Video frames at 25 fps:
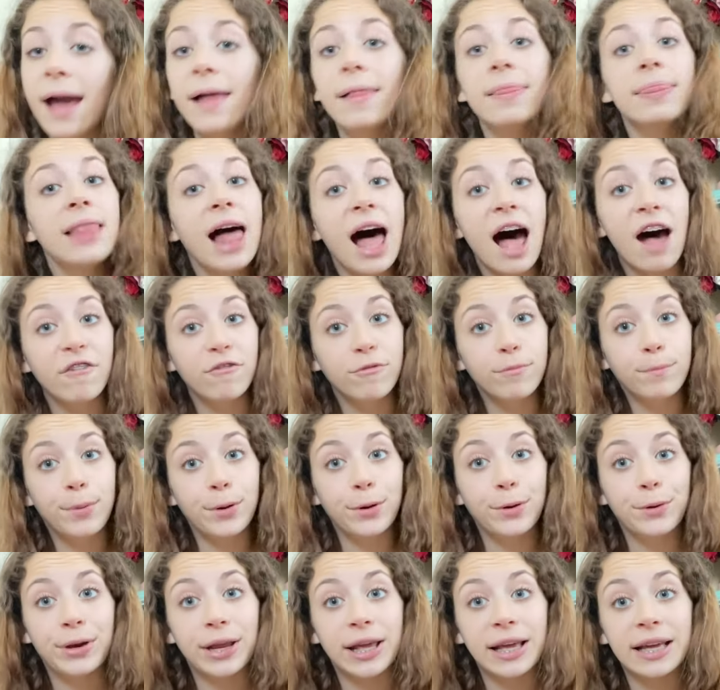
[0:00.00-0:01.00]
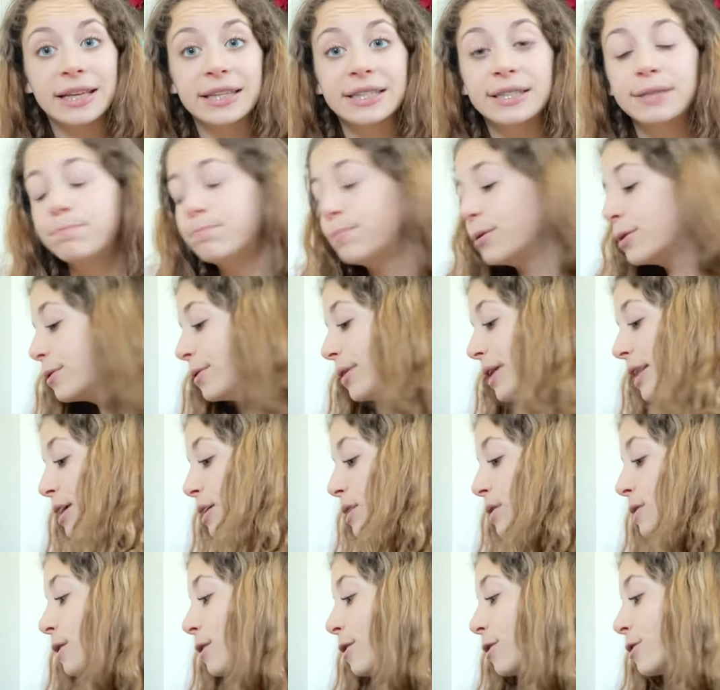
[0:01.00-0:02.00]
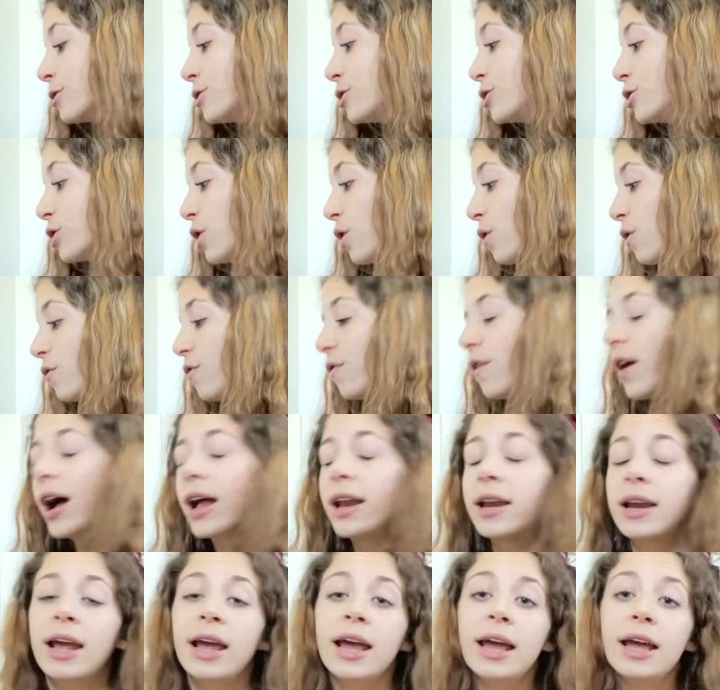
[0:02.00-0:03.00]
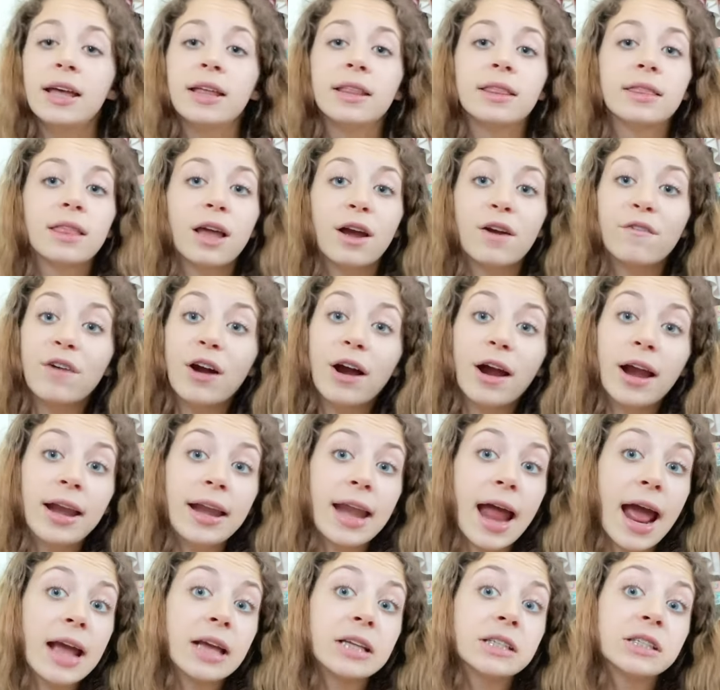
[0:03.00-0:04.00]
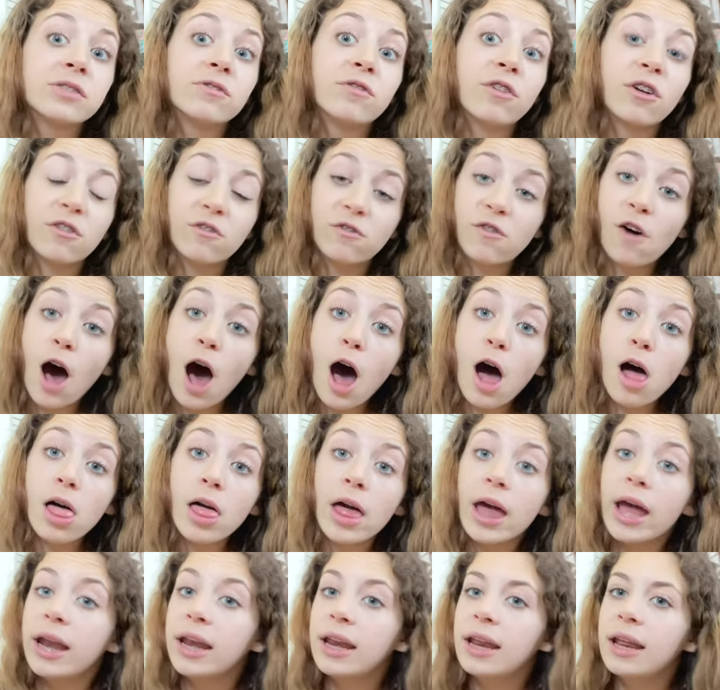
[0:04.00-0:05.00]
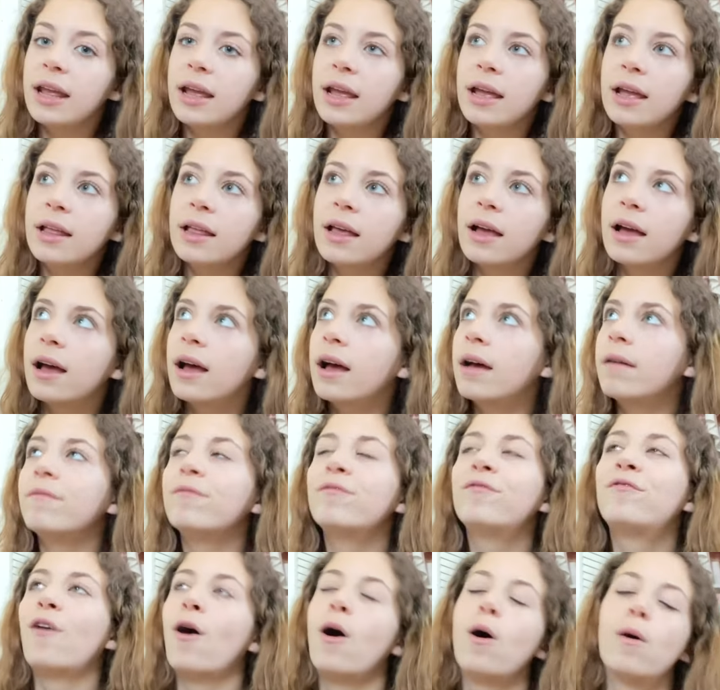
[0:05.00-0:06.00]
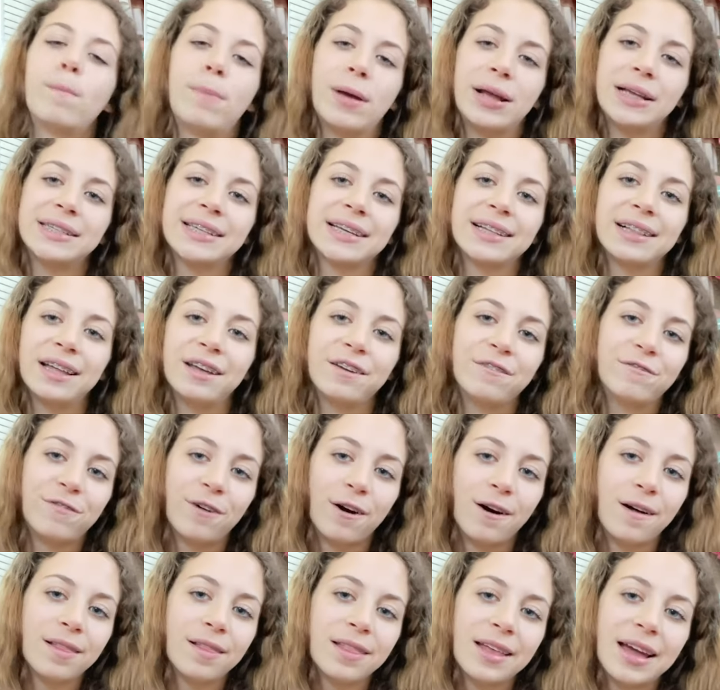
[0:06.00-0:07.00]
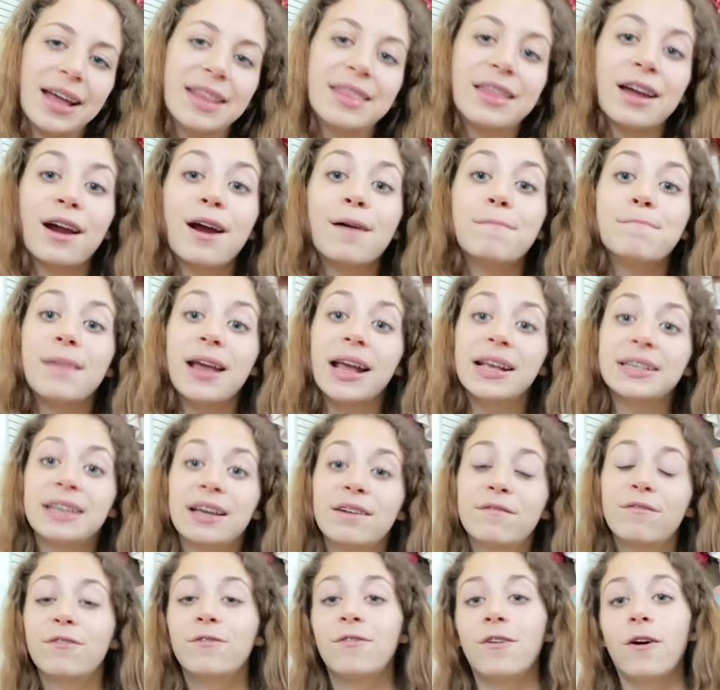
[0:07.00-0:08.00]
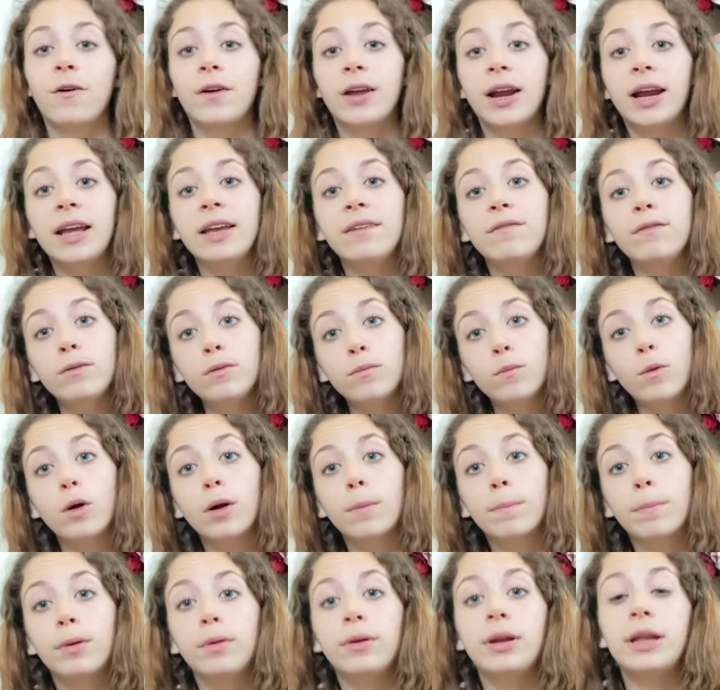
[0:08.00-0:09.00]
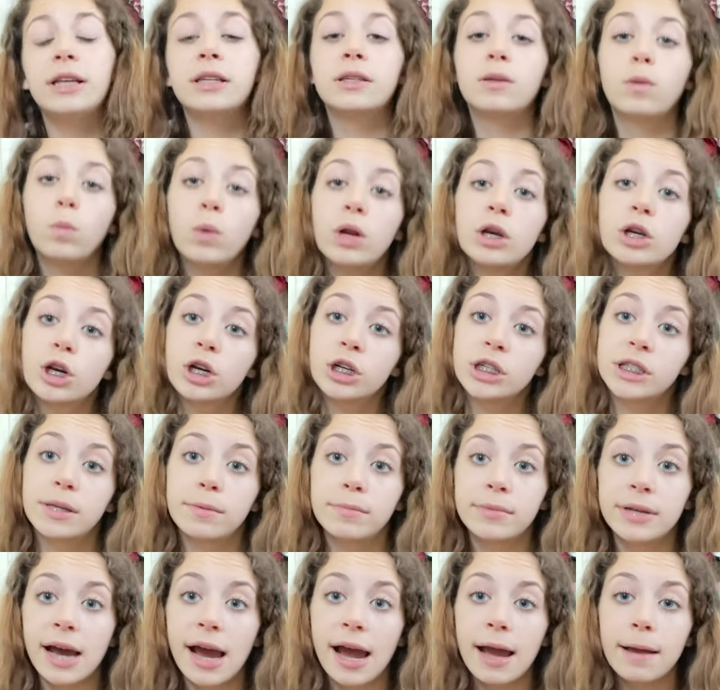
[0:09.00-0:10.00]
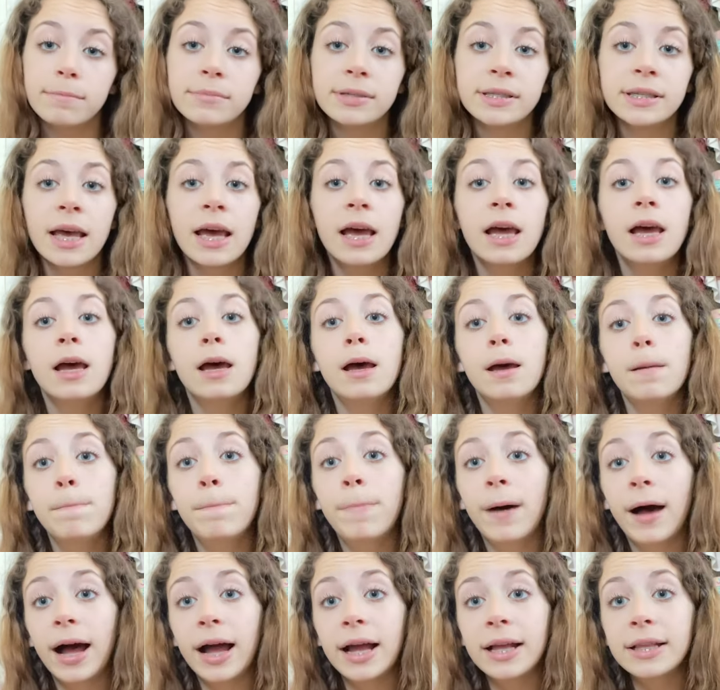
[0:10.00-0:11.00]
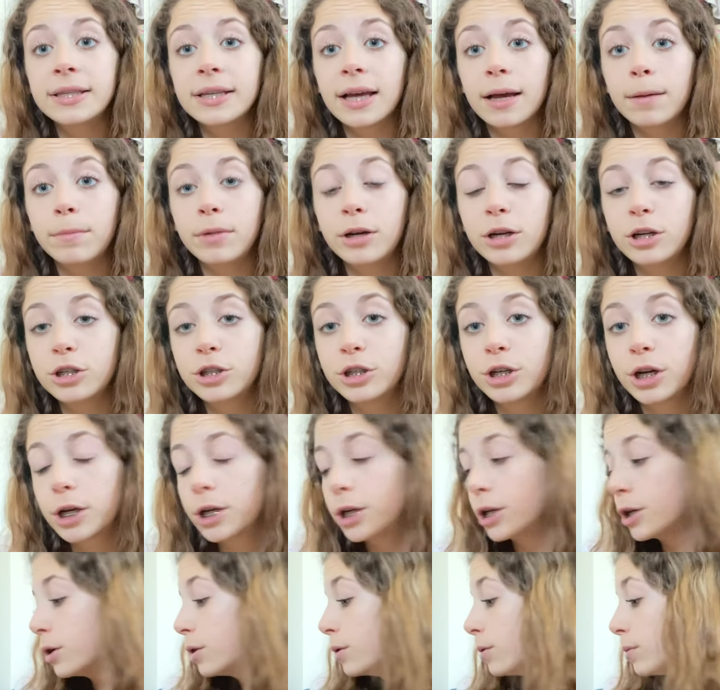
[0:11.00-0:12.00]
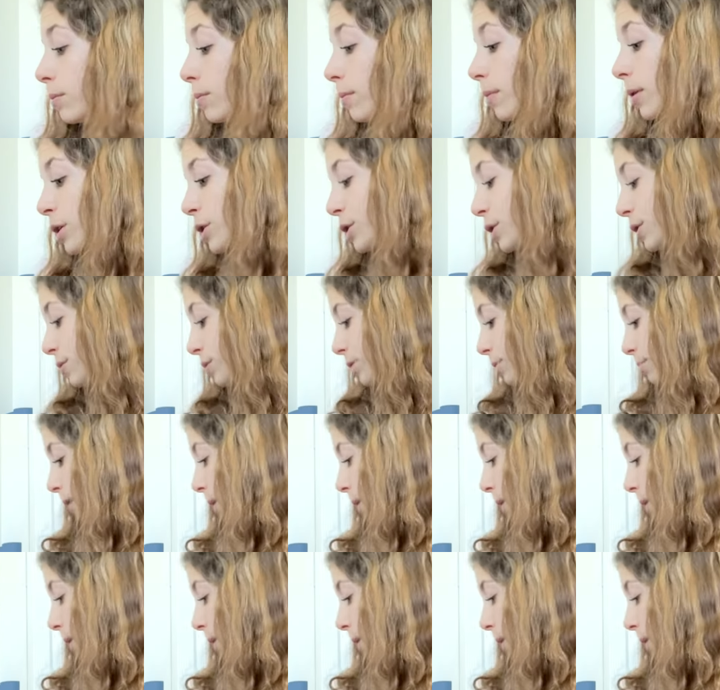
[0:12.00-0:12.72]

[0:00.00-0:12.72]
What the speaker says: love booties. Booties are so fun. They're very nice for fall and fall, basically. Fall. They're amazing for fall. And I even wear booties in winter sometimes. But I'm going to show you my shoes, my